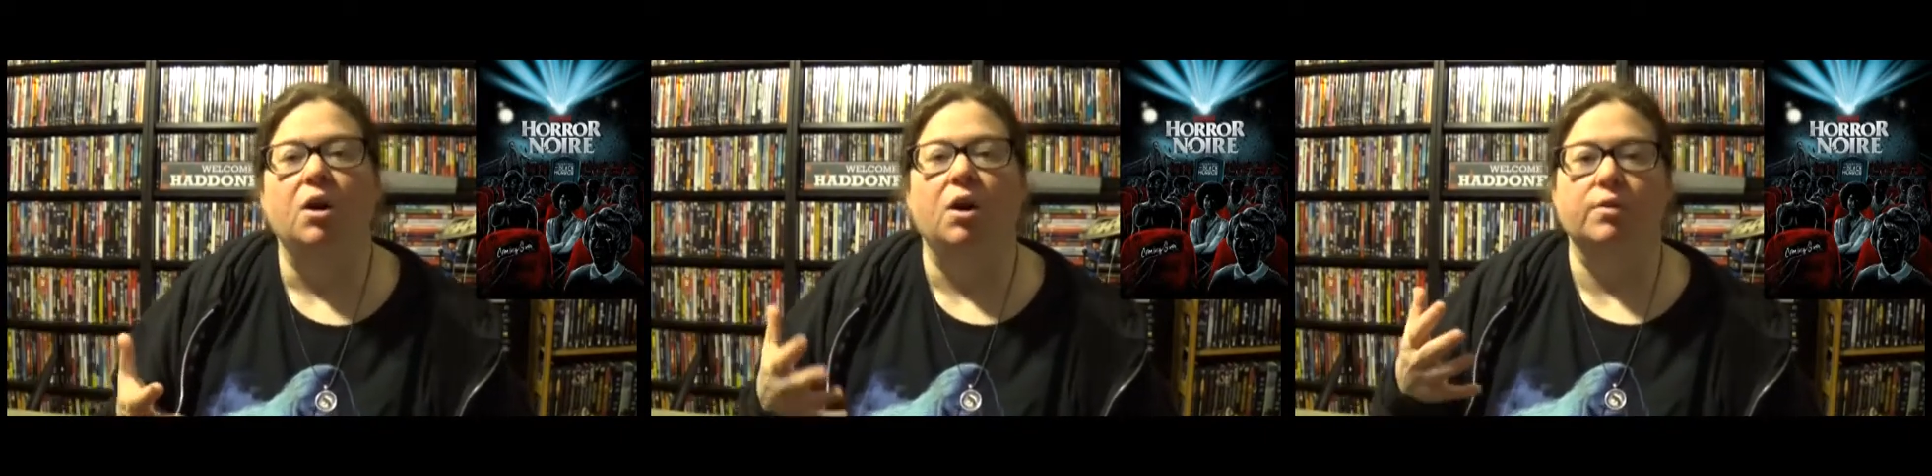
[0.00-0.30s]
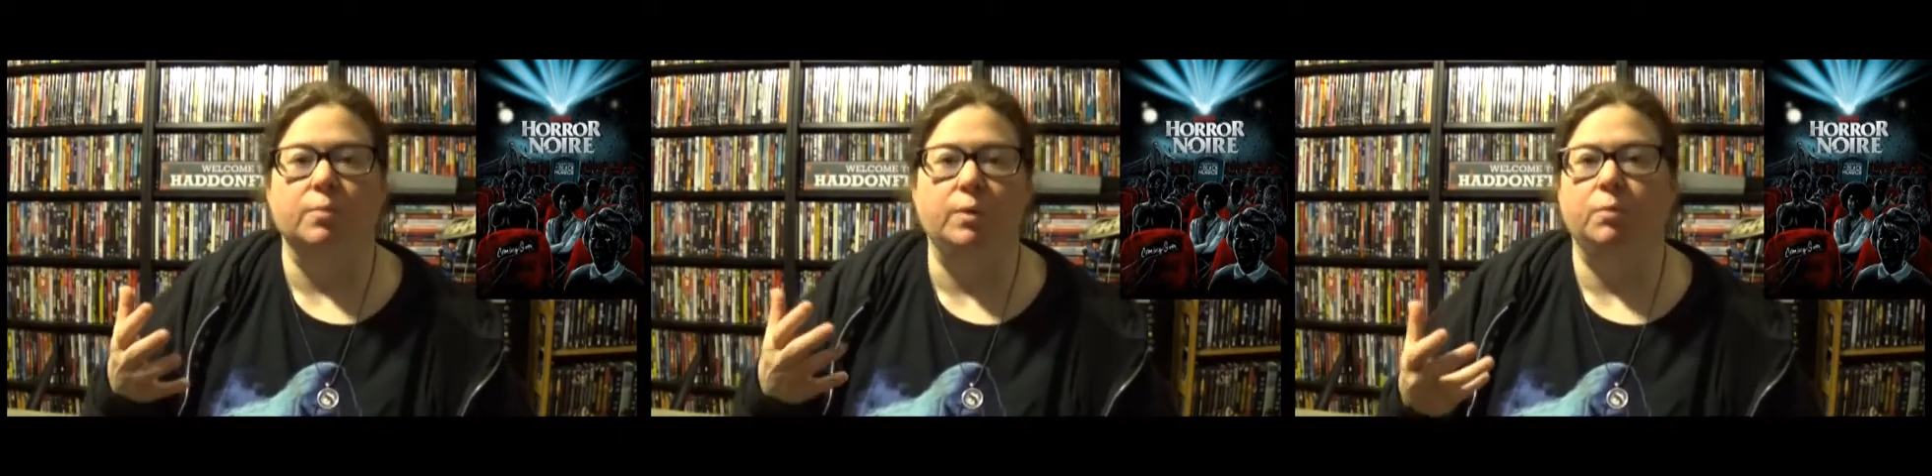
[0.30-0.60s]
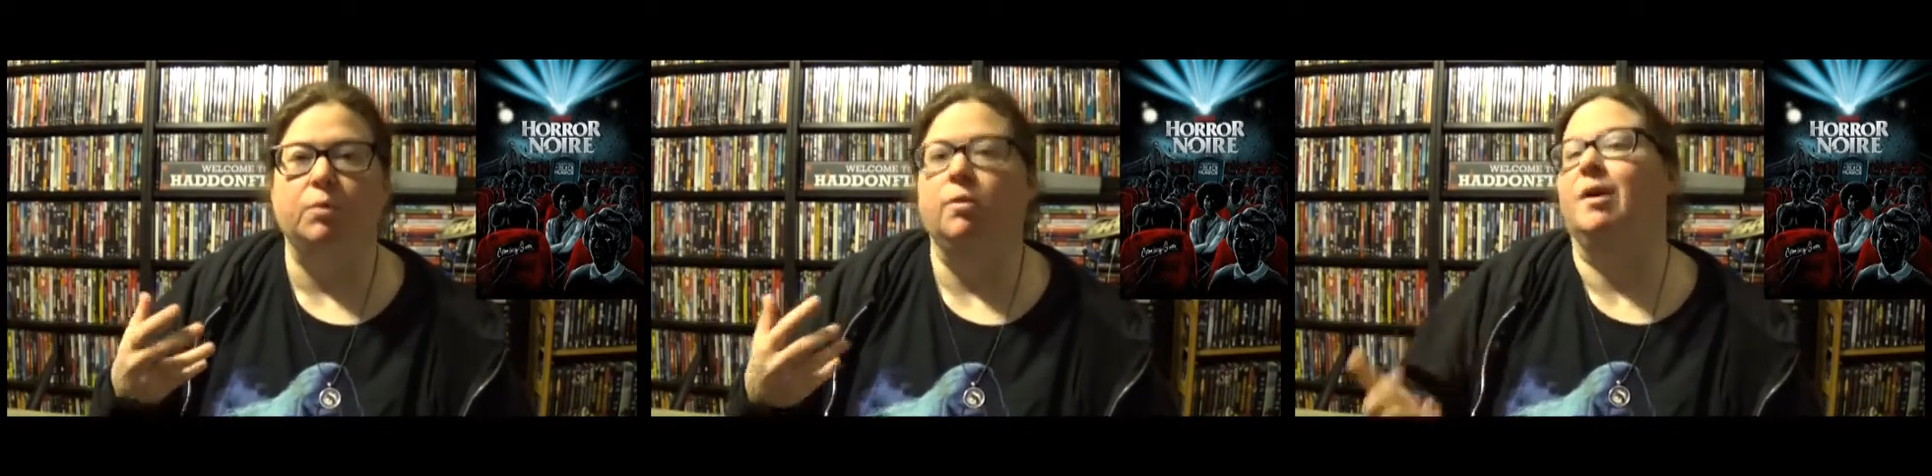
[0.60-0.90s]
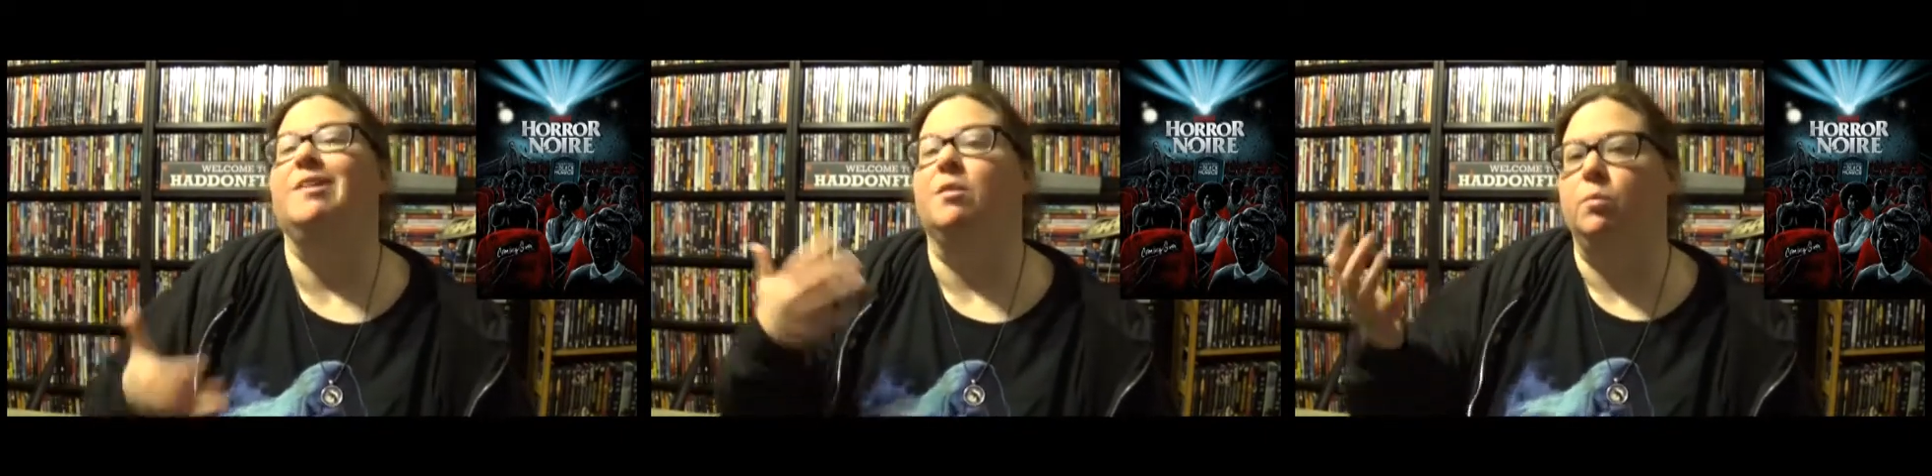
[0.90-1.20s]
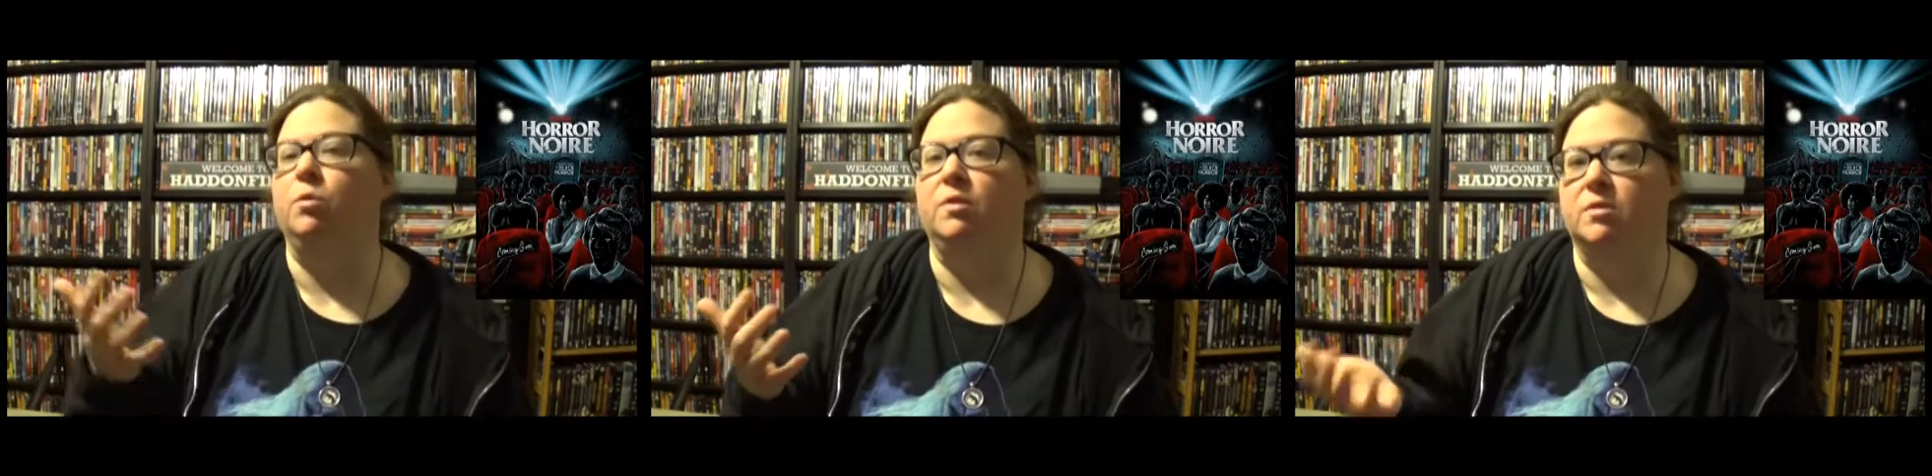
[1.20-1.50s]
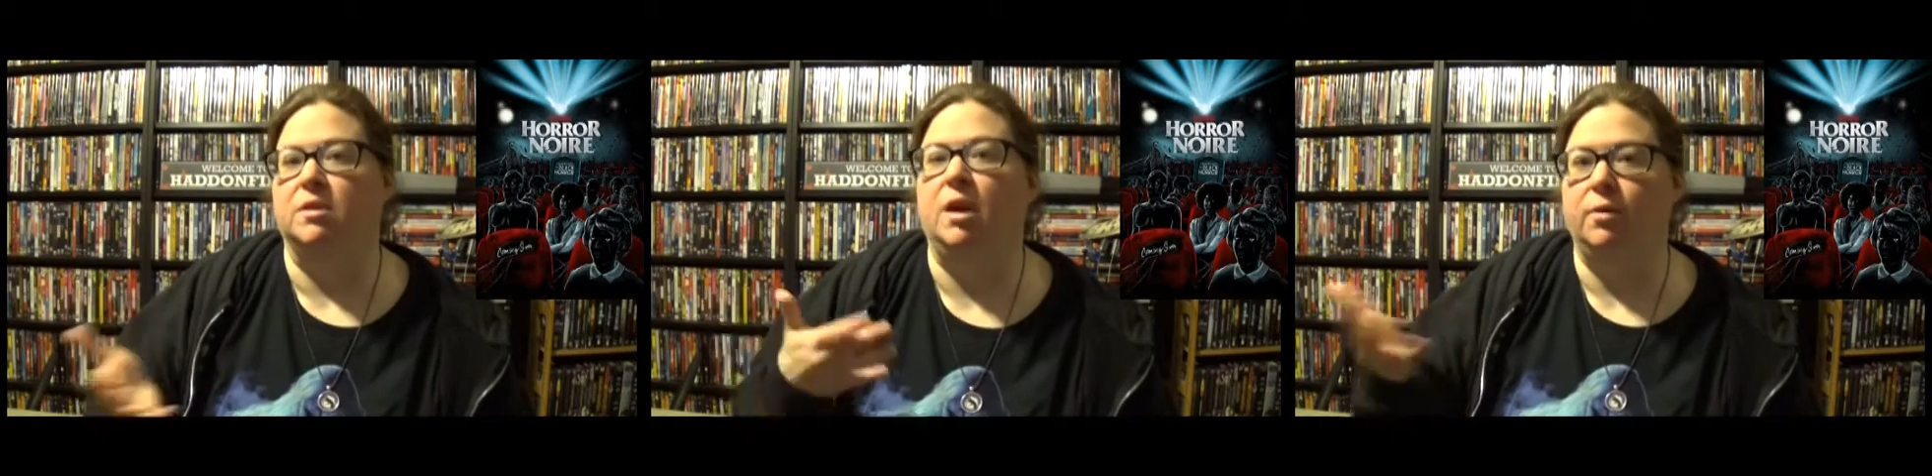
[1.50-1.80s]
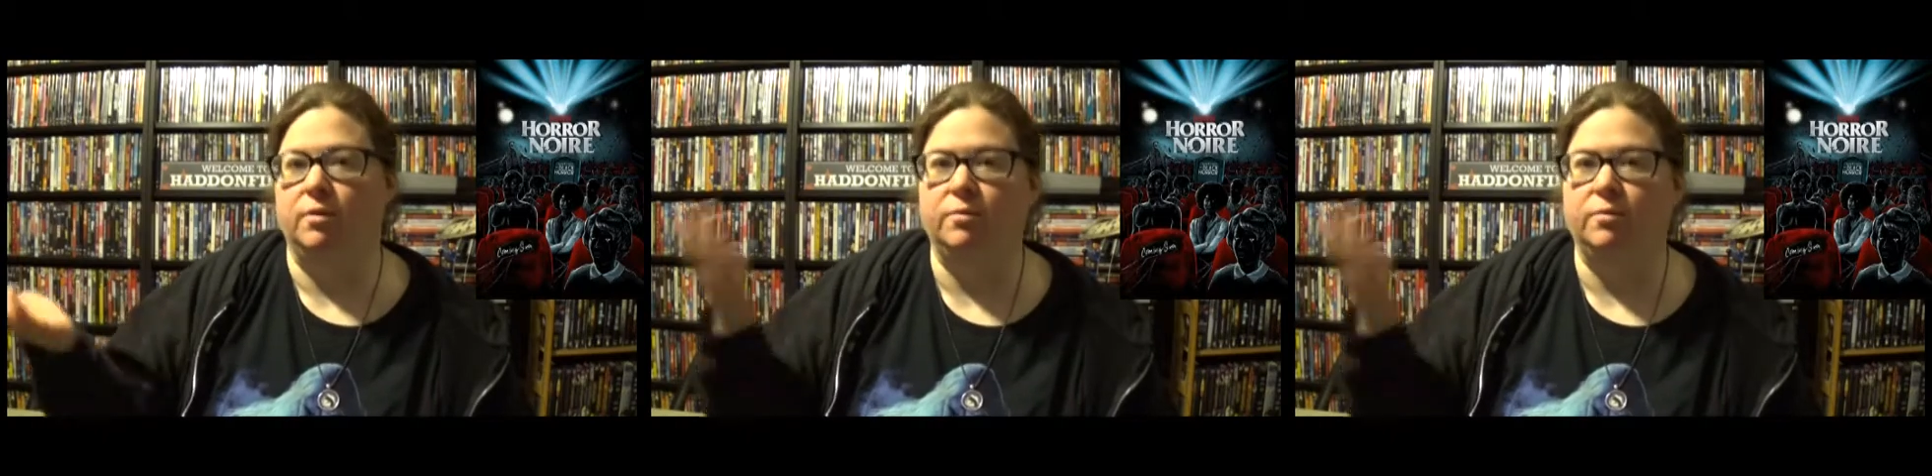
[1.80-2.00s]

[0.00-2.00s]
are the people who are in the movies and how